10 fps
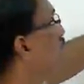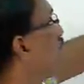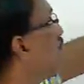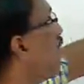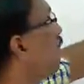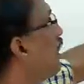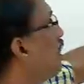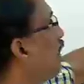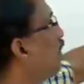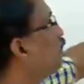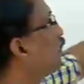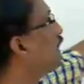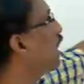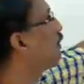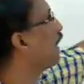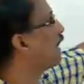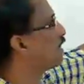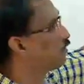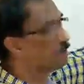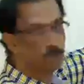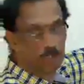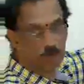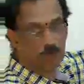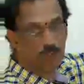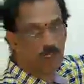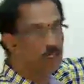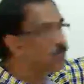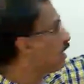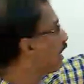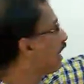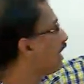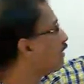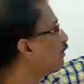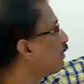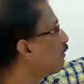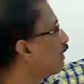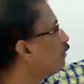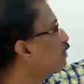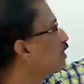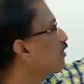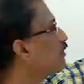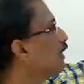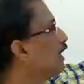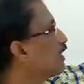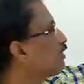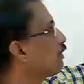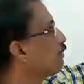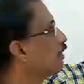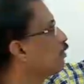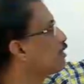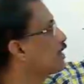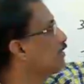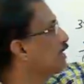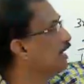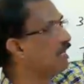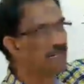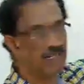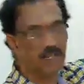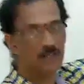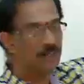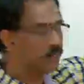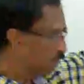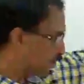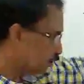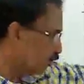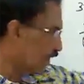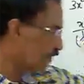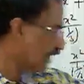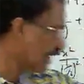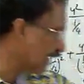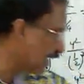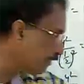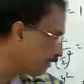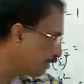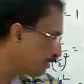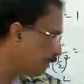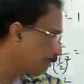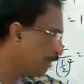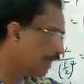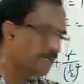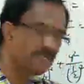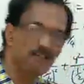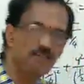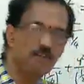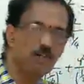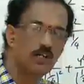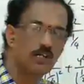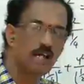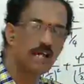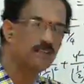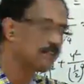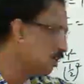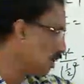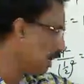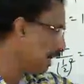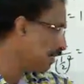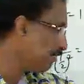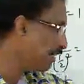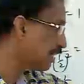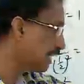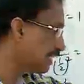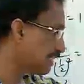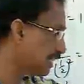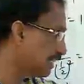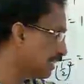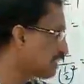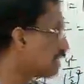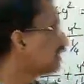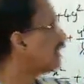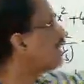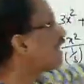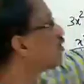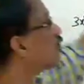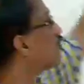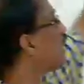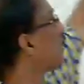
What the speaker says: 1 by root 3 minus 1 by root 3 or 1 by root 7 minus 1 by root 7 or none. So, what we have? The point of contact, or we can say that as the touching. This